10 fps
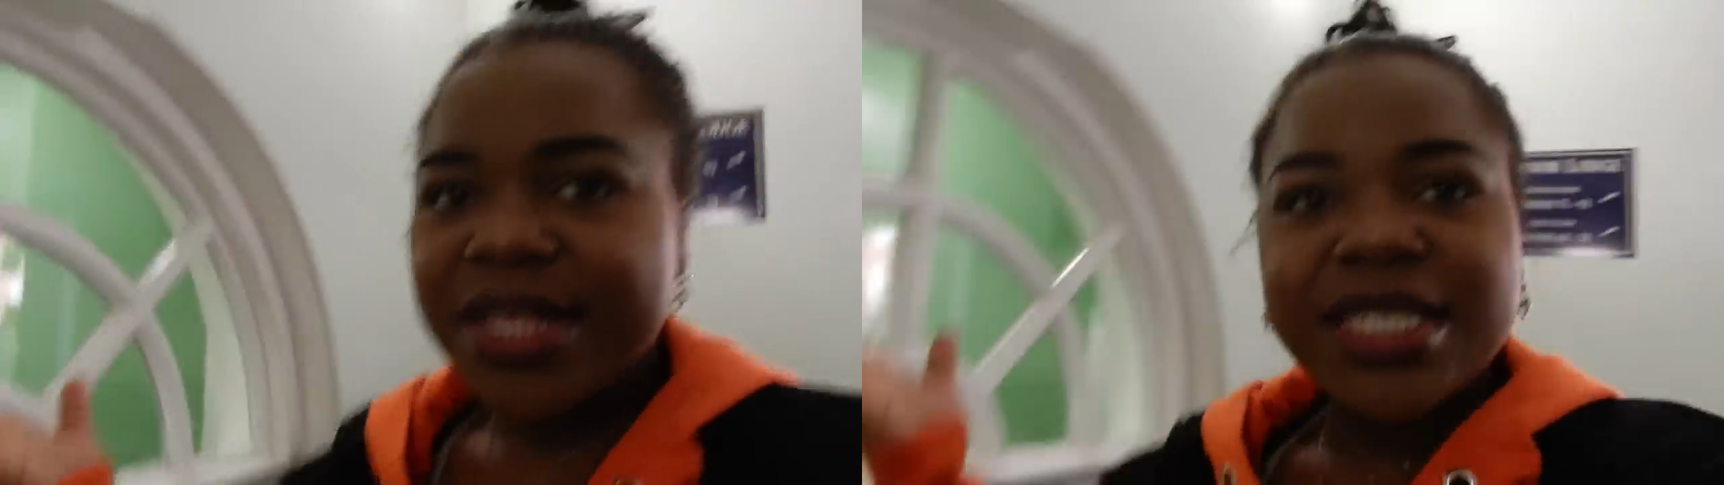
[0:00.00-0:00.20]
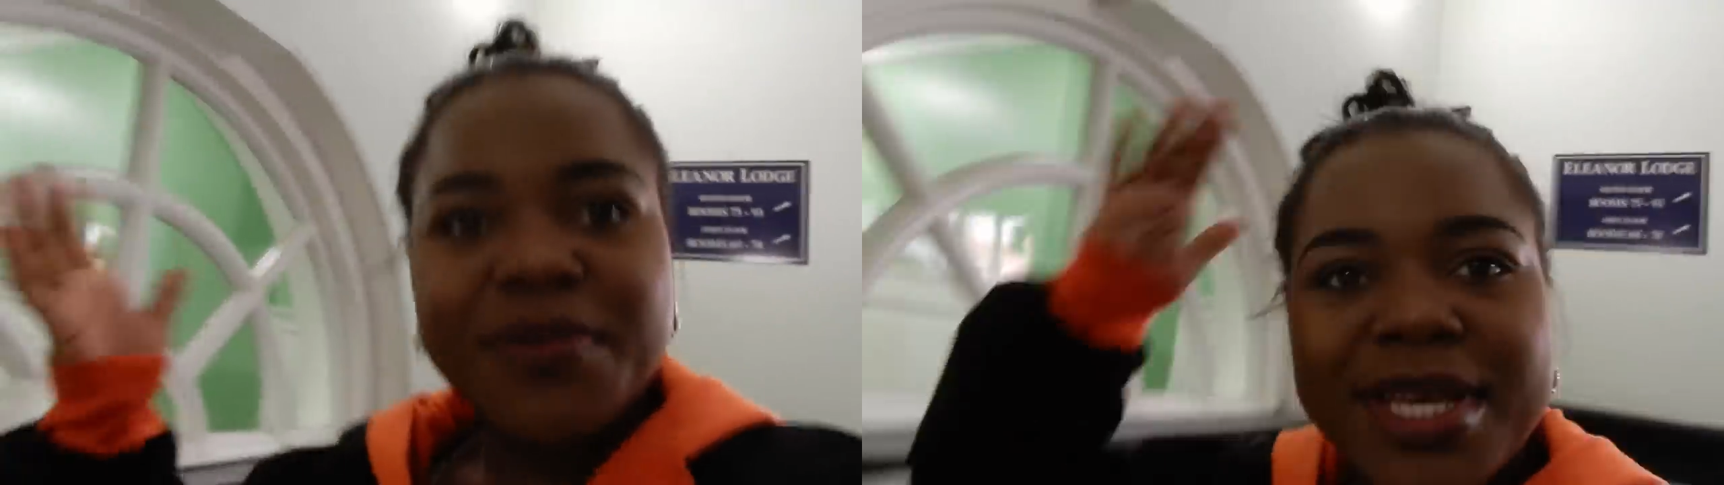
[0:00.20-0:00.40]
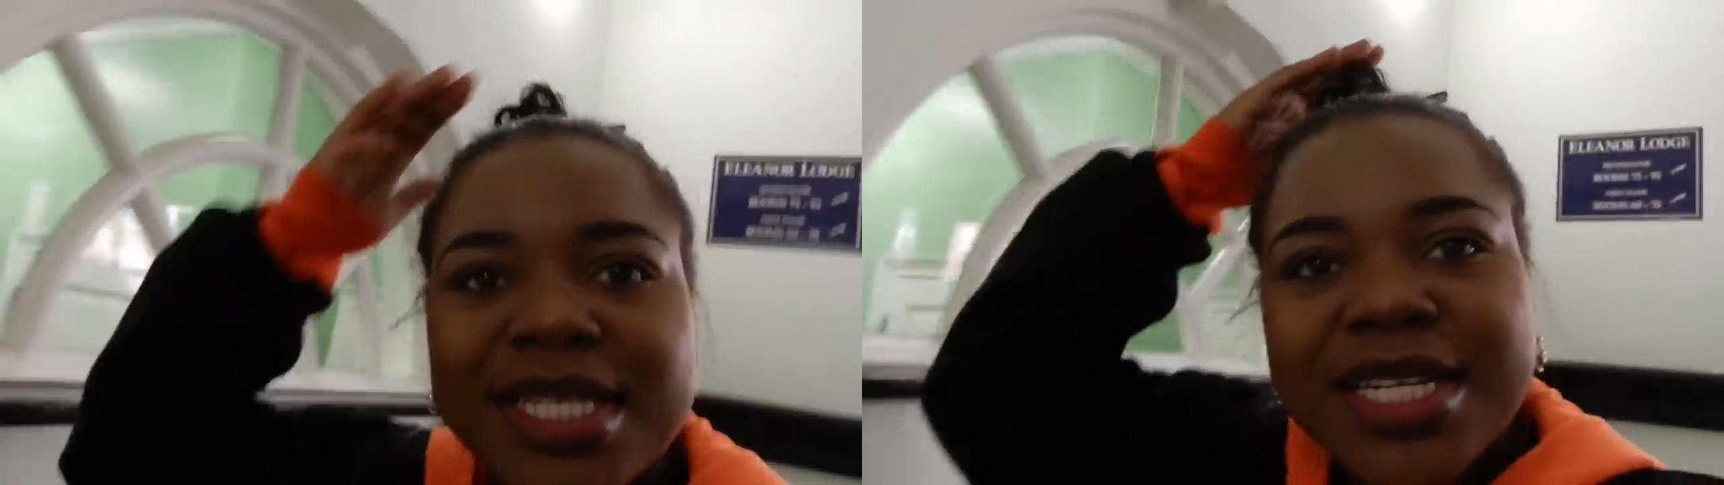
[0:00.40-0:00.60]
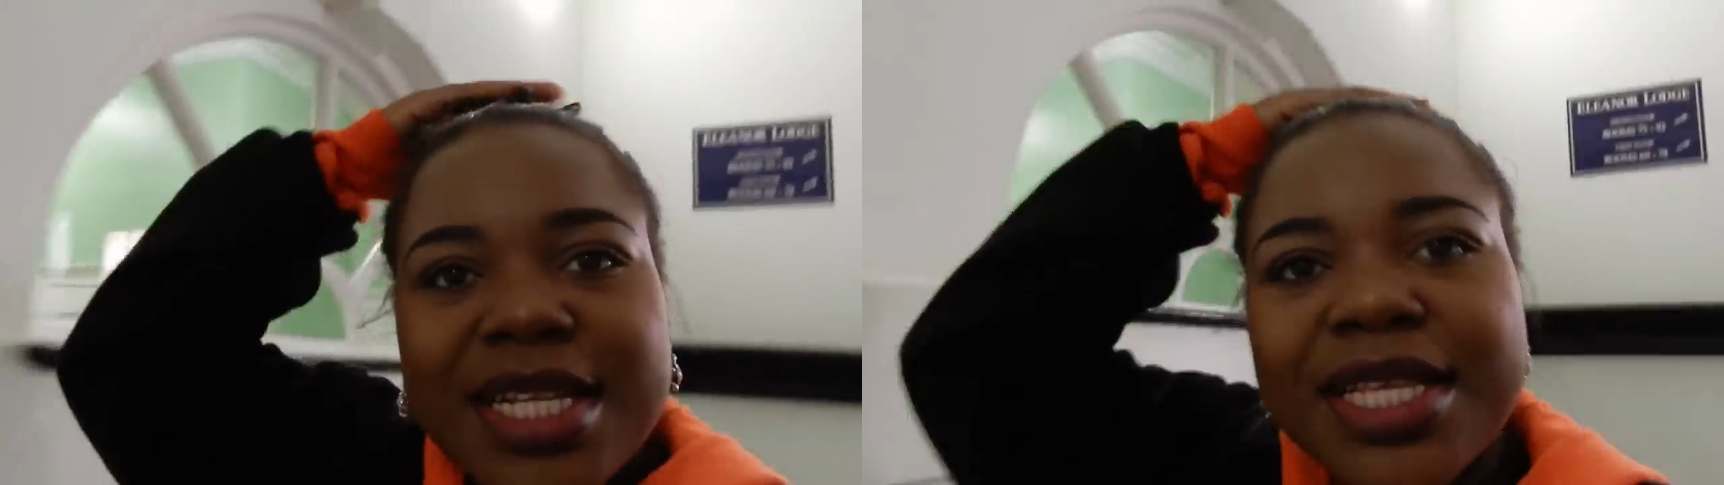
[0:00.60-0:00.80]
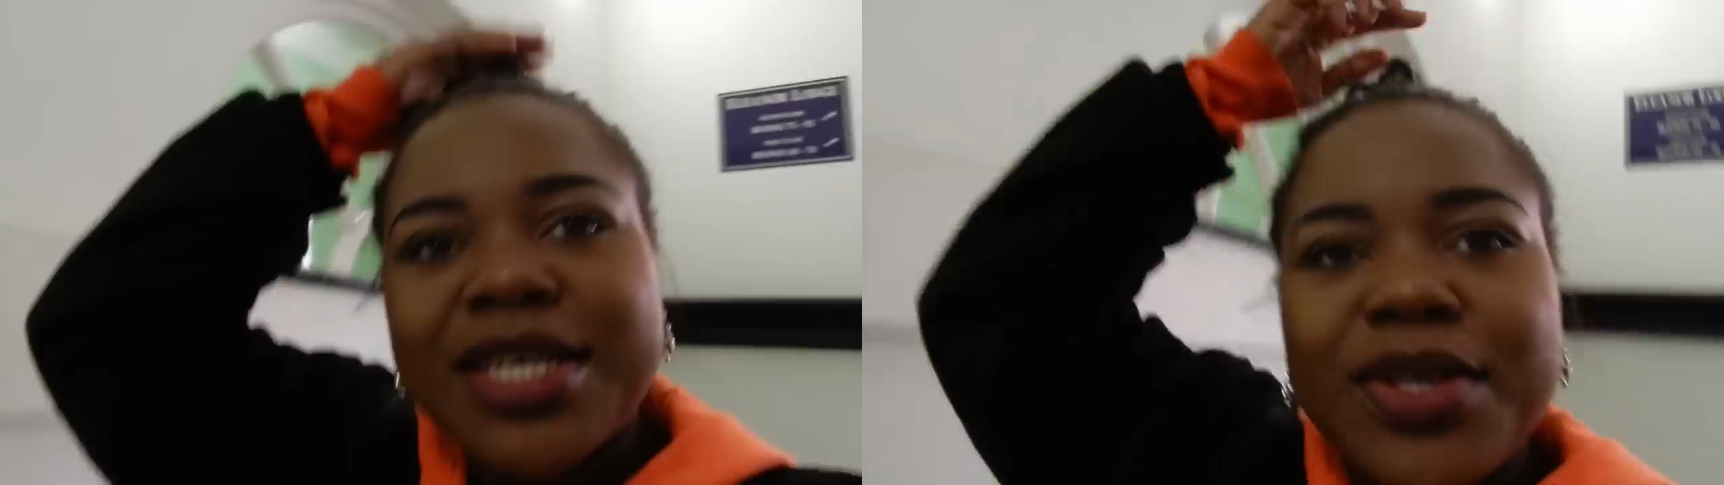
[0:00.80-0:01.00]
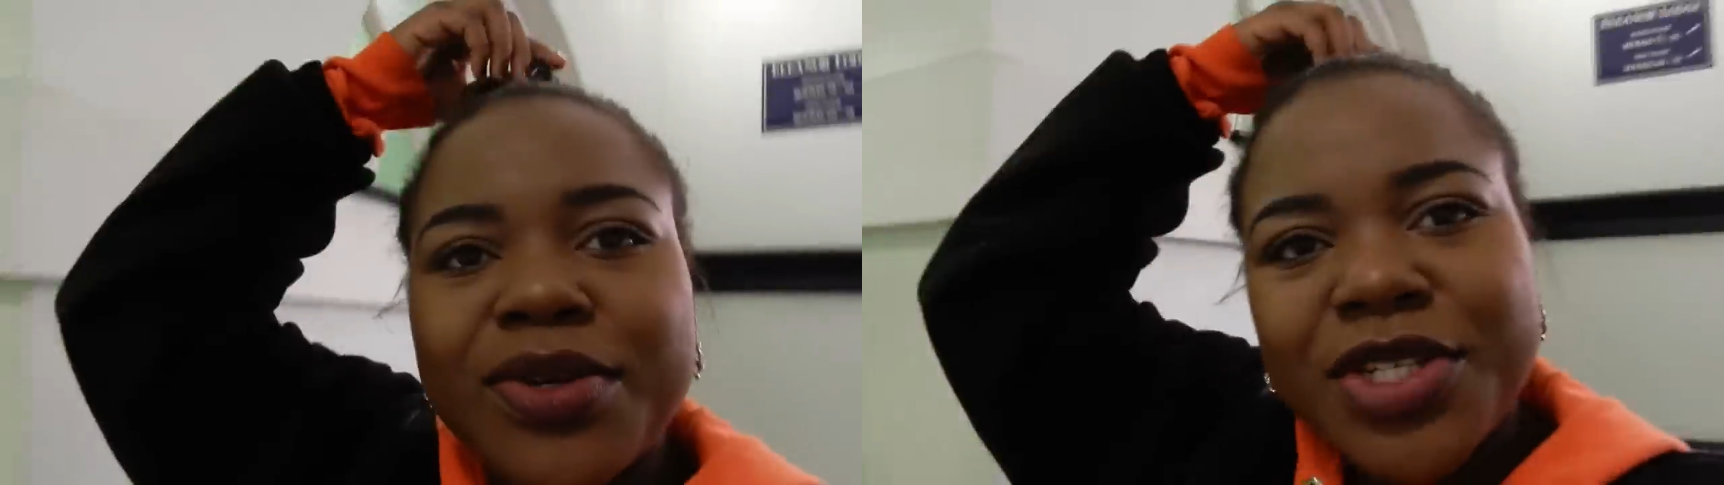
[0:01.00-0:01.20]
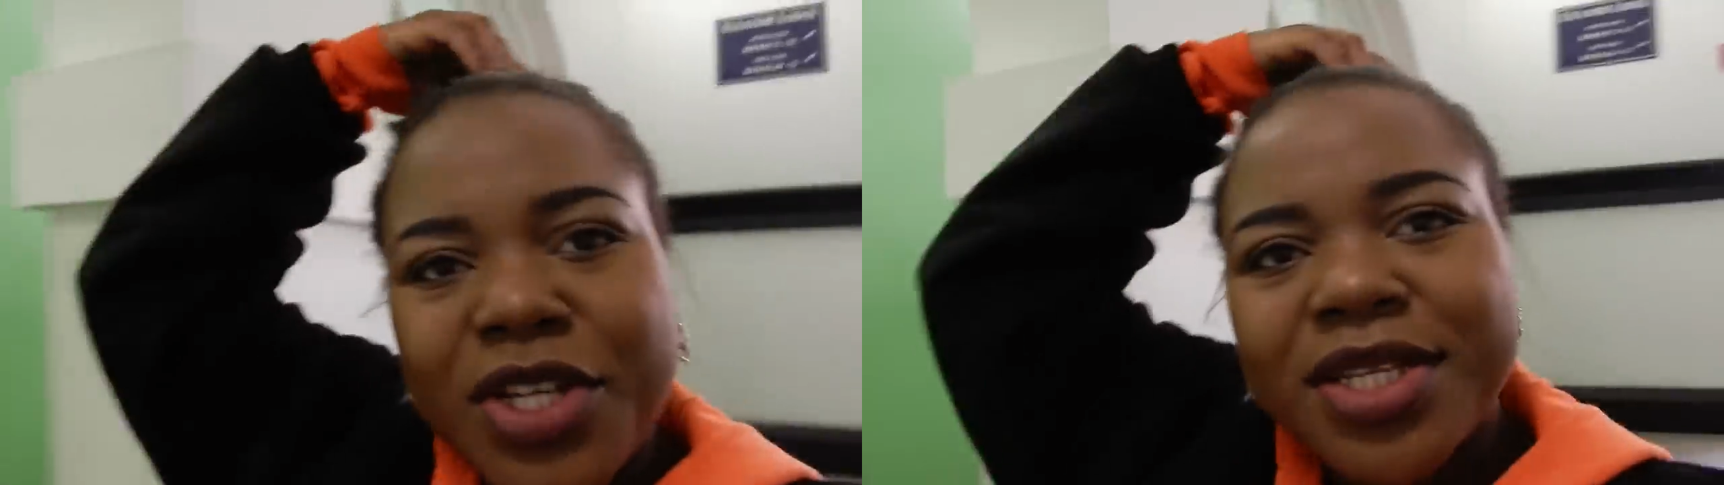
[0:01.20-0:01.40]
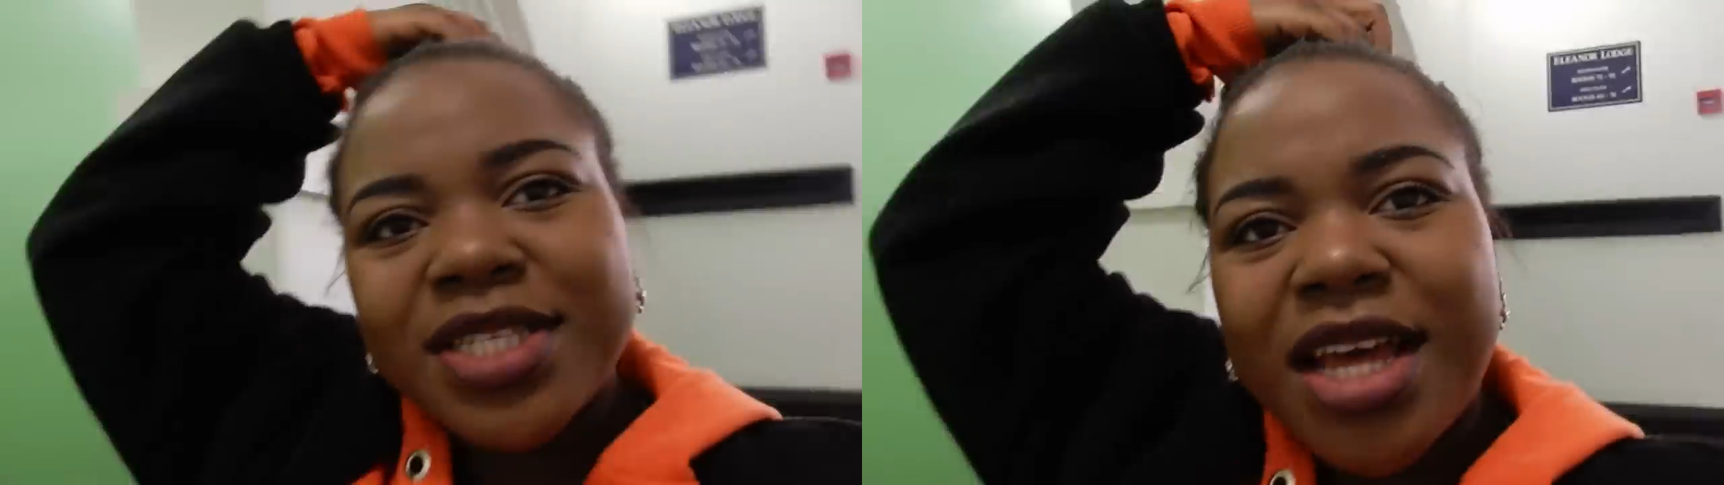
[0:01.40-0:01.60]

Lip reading: this is basically your chance